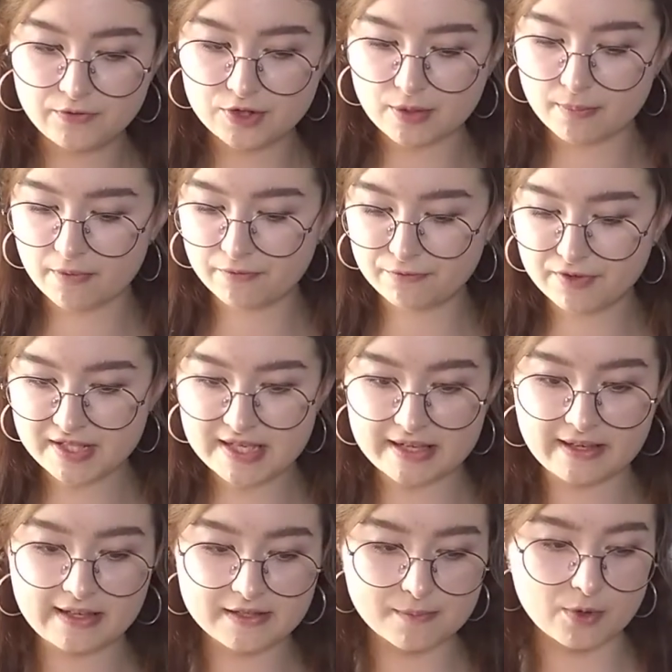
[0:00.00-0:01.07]
some of this
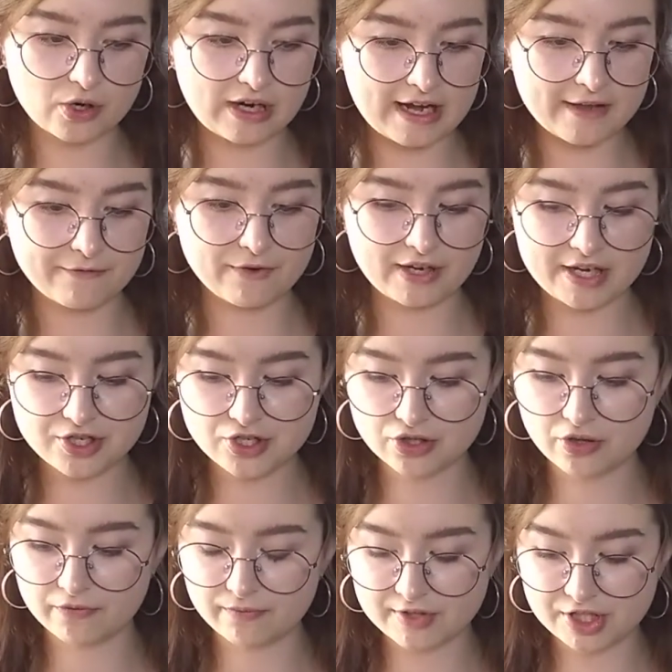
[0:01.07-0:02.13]
and get more clarification
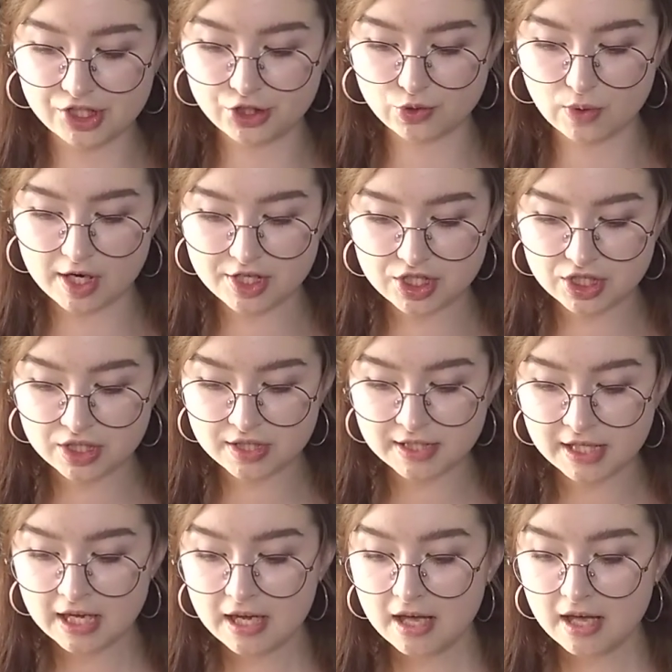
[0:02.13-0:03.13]
on the situations.